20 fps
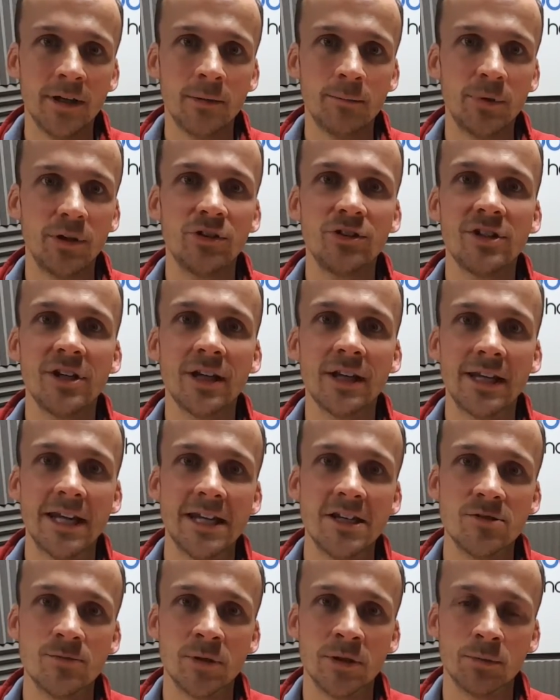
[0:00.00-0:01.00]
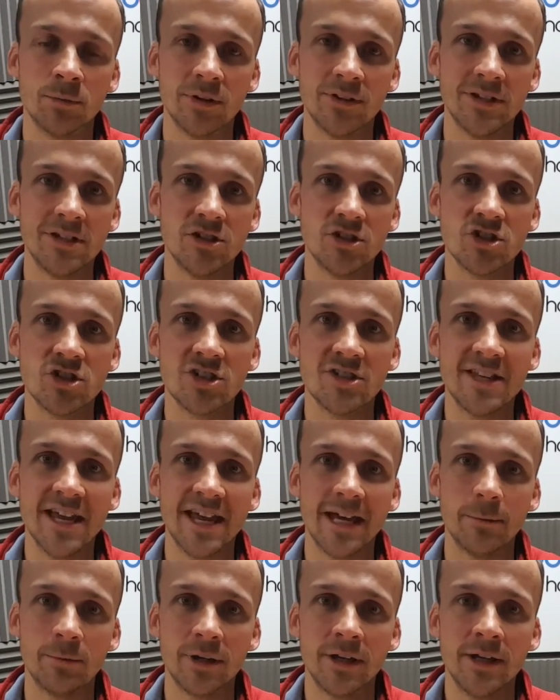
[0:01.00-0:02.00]
building engagement with each
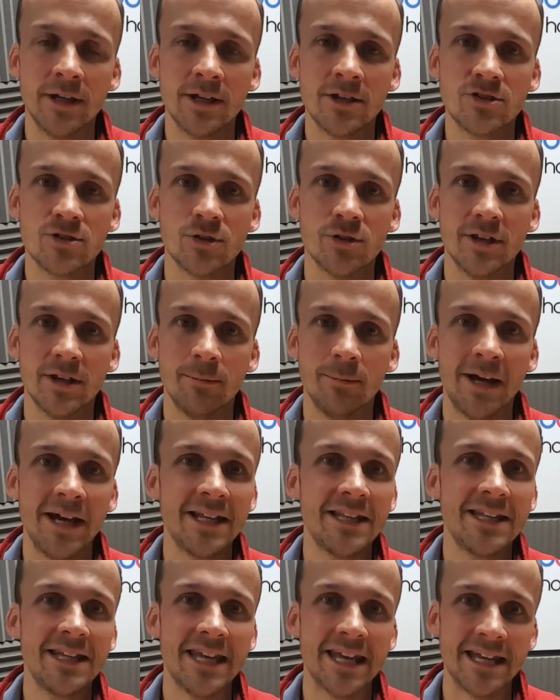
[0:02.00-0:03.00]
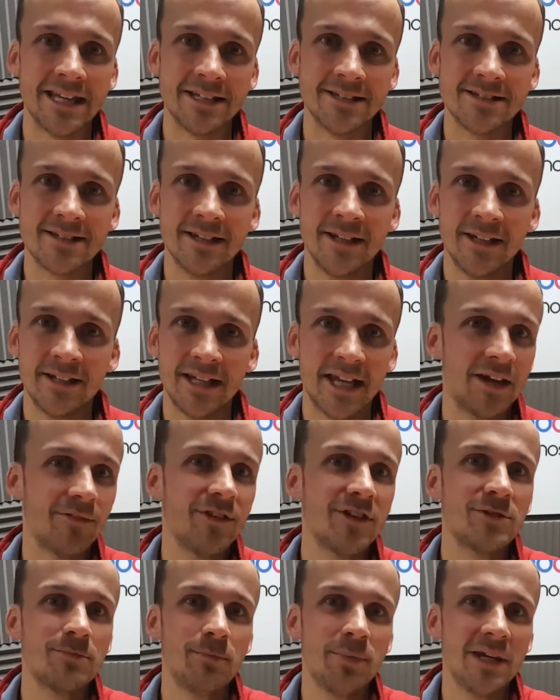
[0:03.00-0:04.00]
step, so that by the end, they have
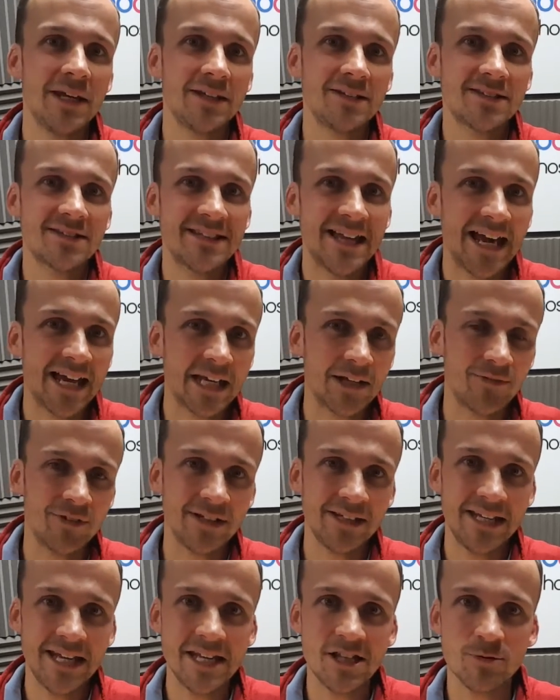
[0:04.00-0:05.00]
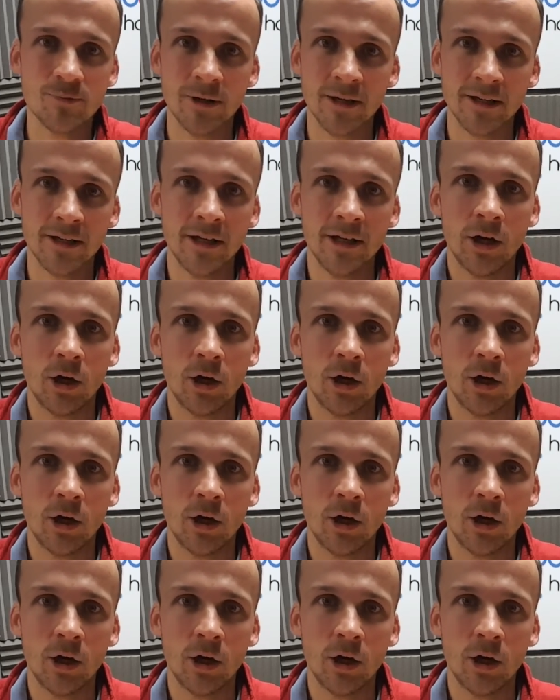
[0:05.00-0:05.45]
this big stack of engagement,